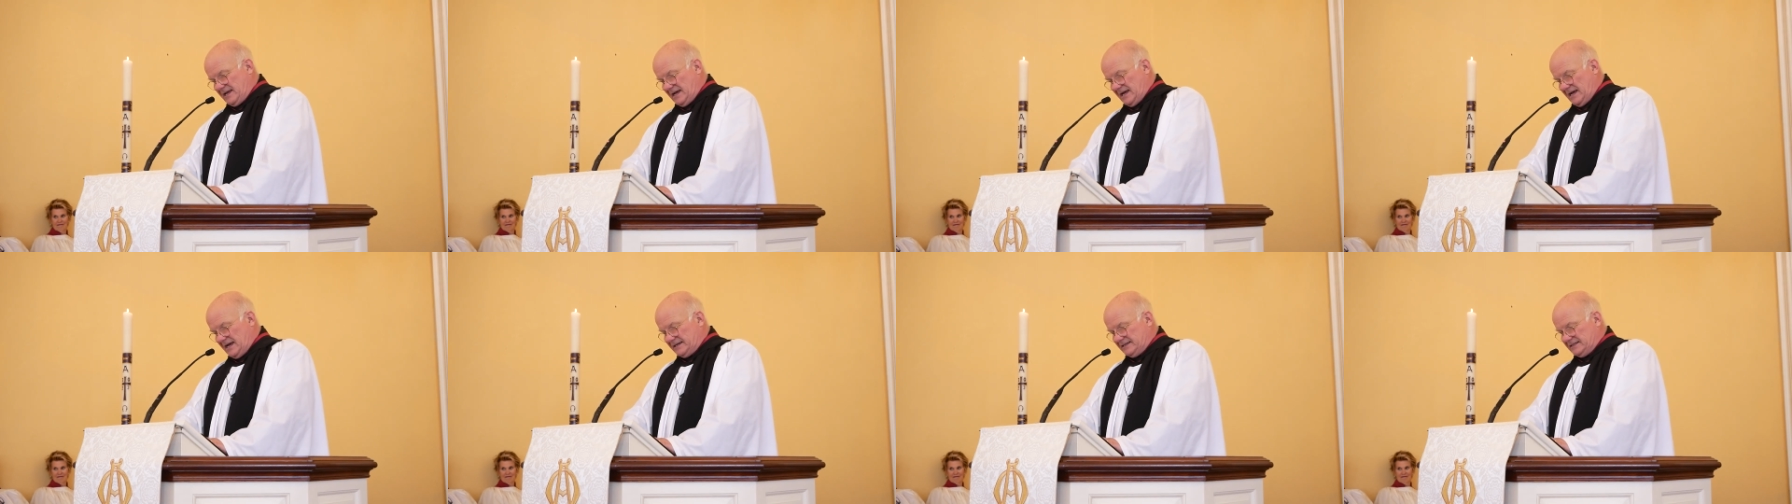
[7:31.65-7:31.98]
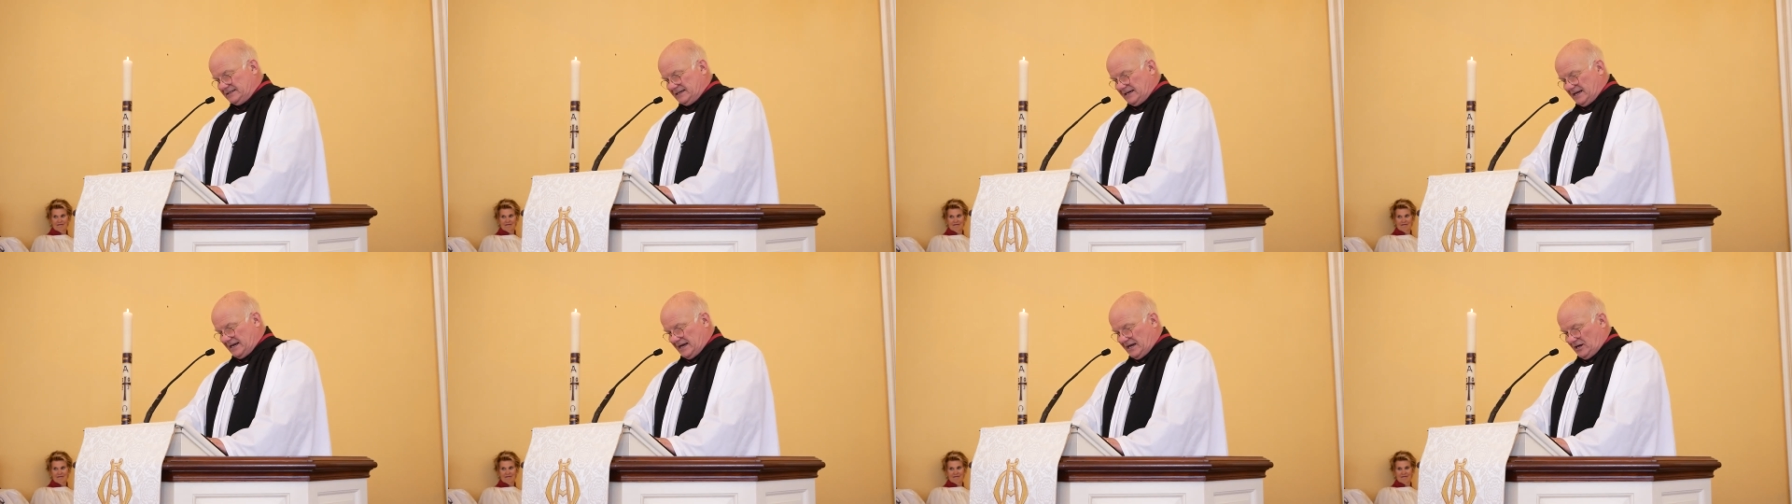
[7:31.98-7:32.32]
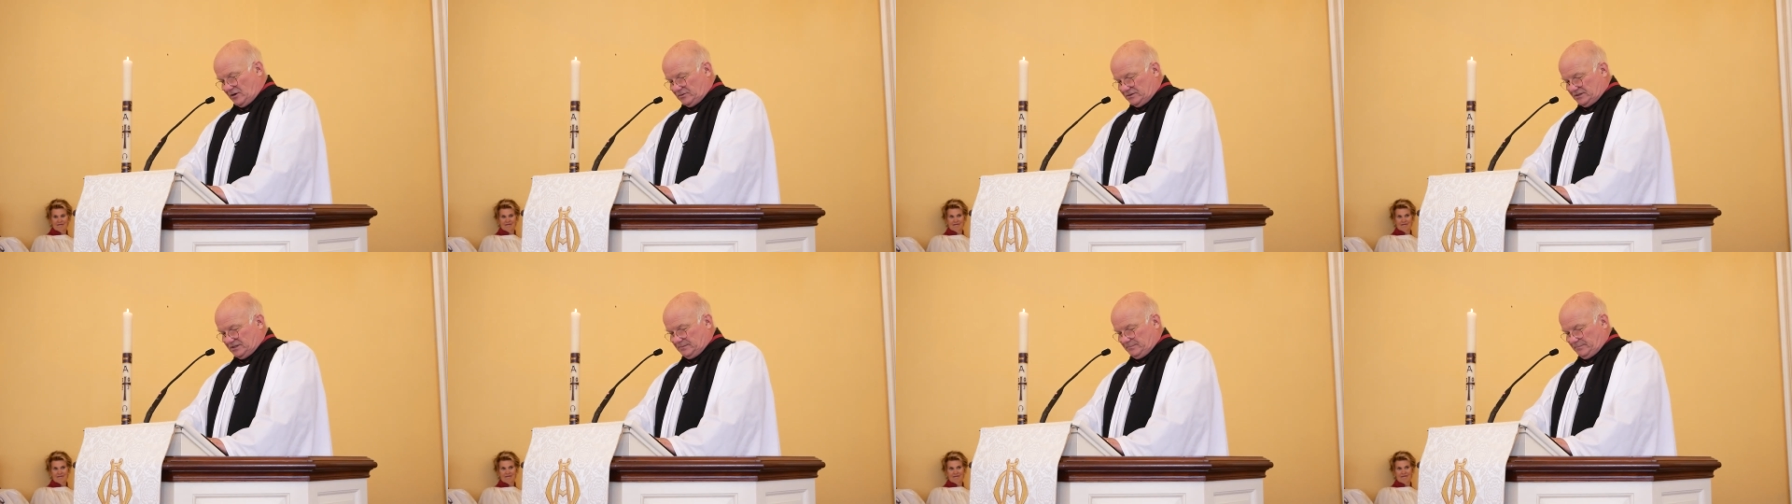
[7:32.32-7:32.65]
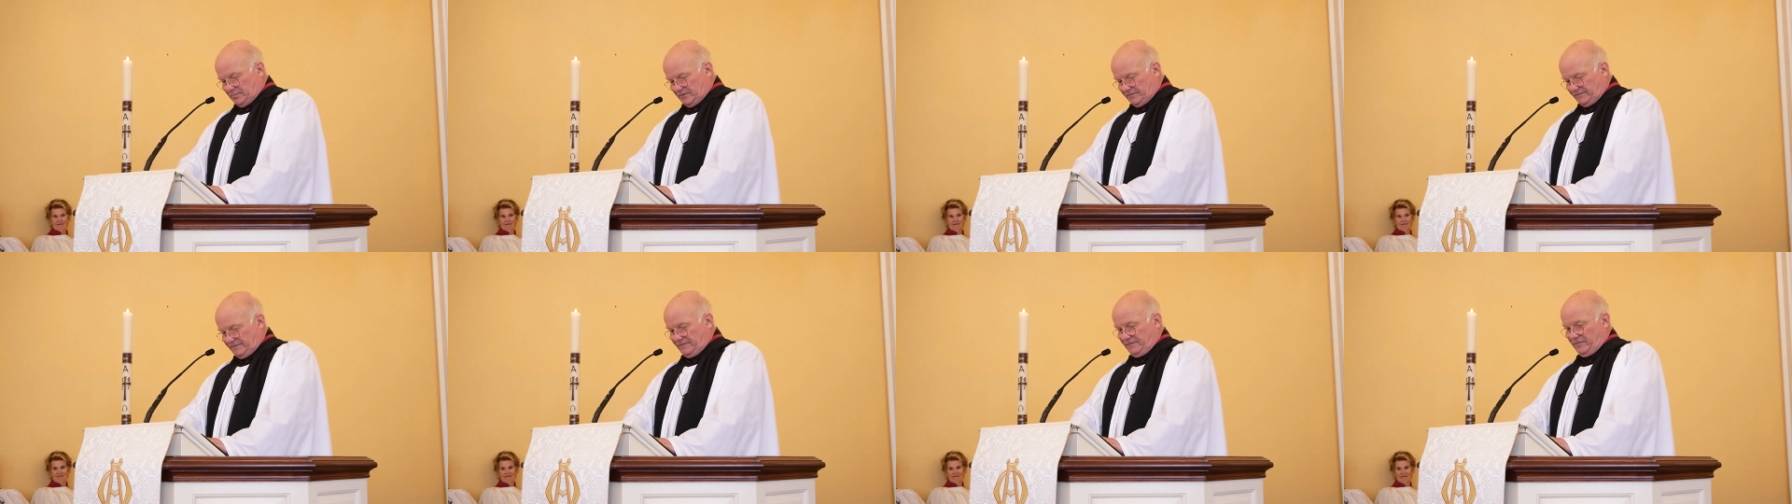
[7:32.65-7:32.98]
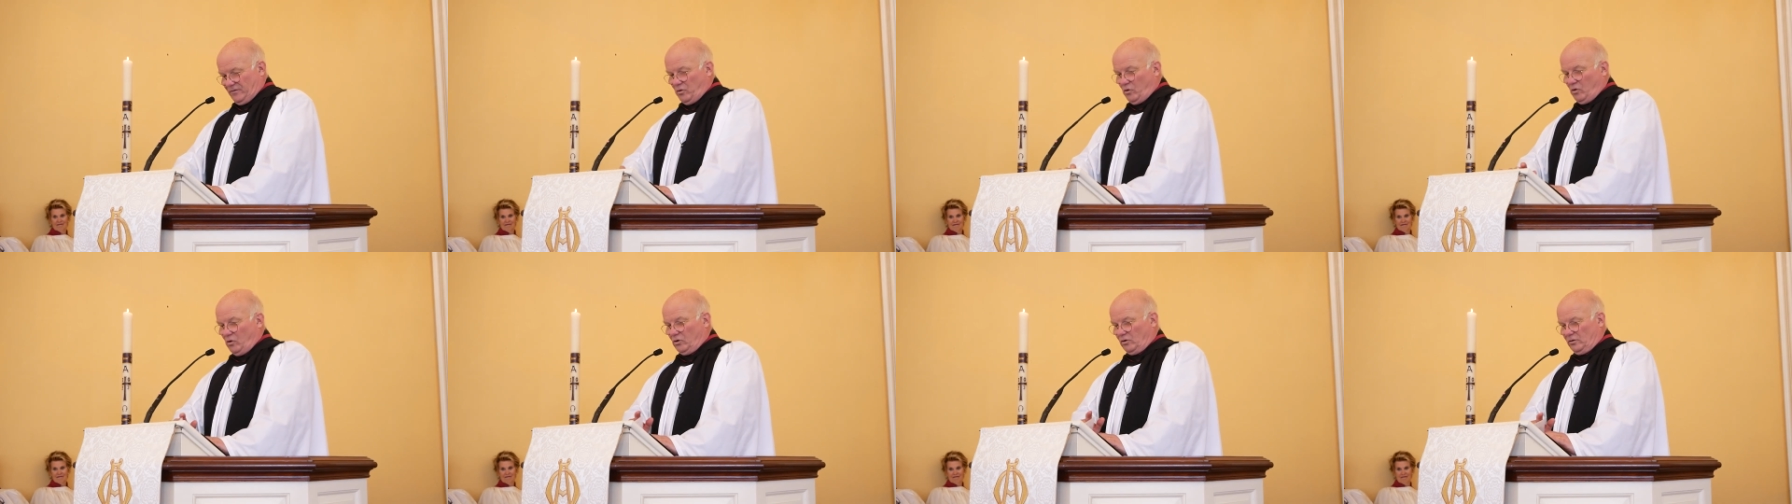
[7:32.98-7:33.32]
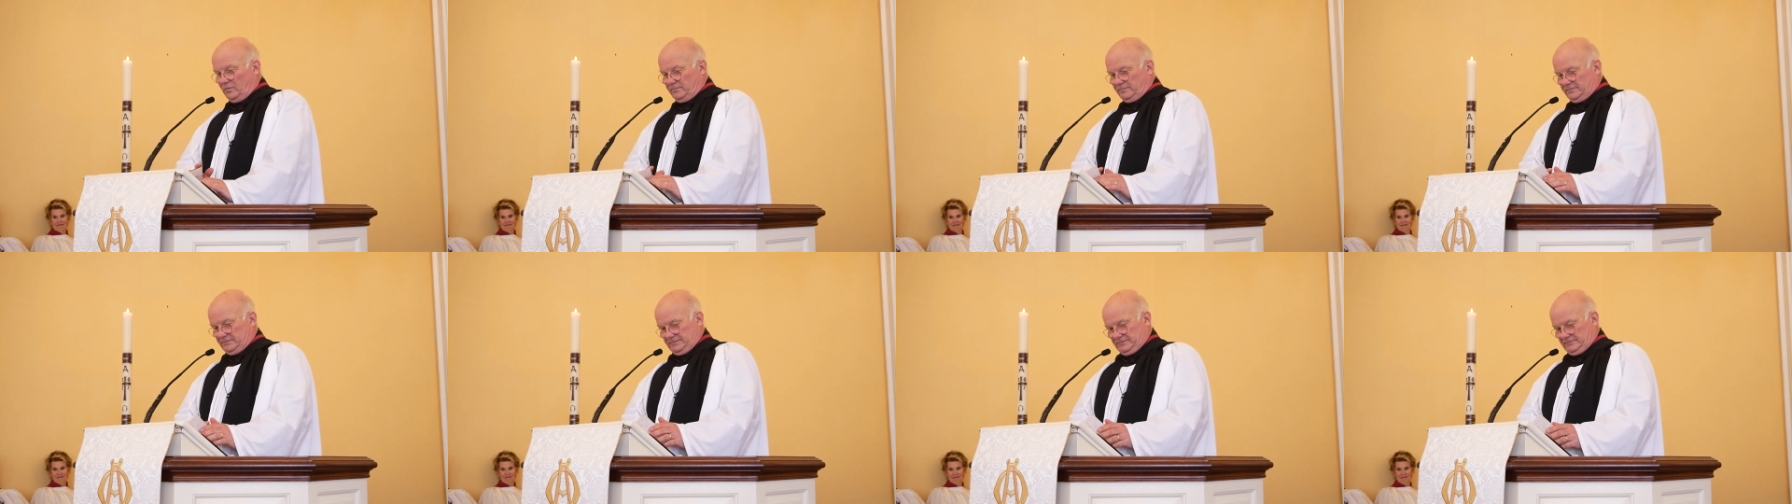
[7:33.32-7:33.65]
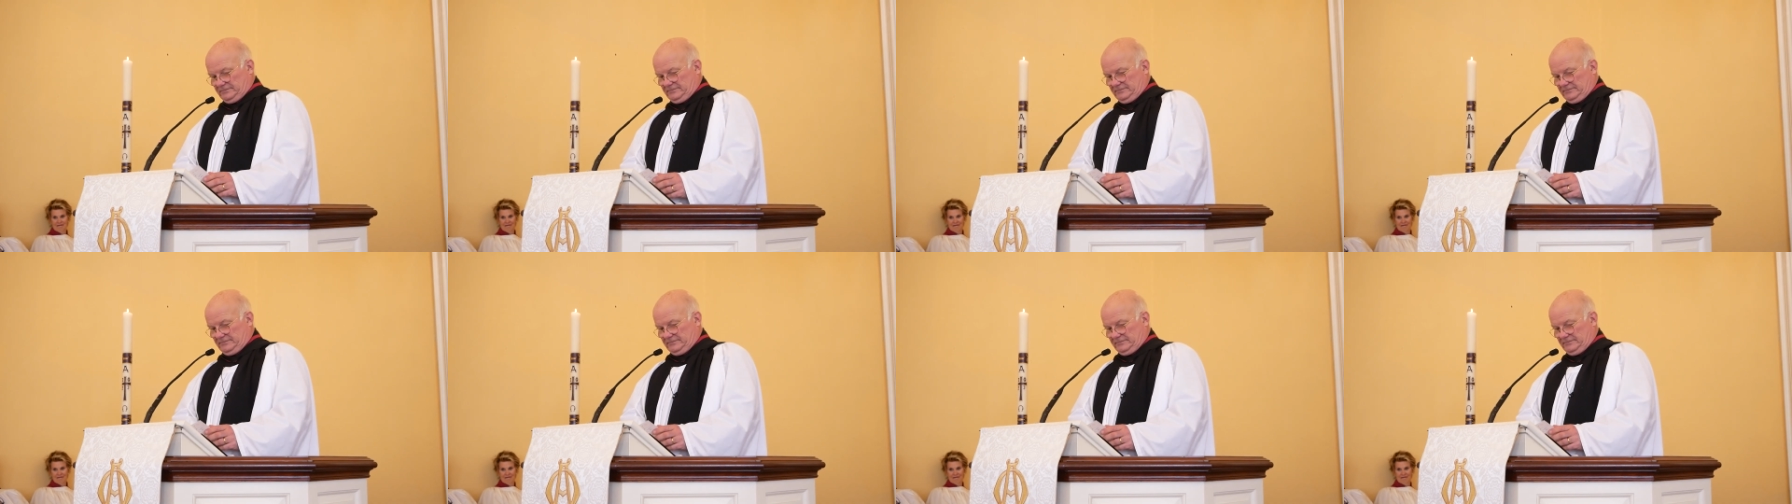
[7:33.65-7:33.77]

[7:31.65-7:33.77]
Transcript: and outperform.